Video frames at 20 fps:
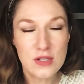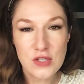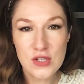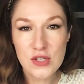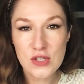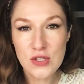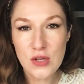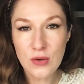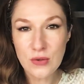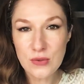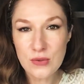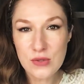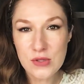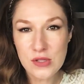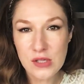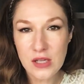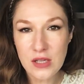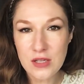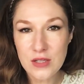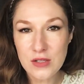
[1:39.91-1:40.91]

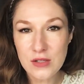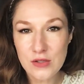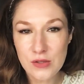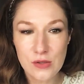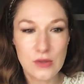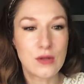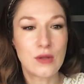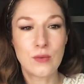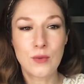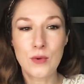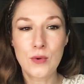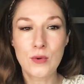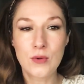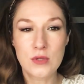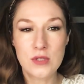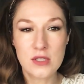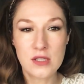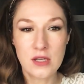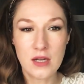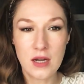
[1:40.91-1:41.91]
stones into the
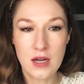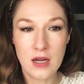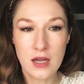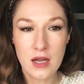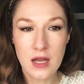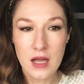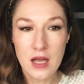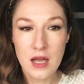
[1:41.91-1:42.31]
water.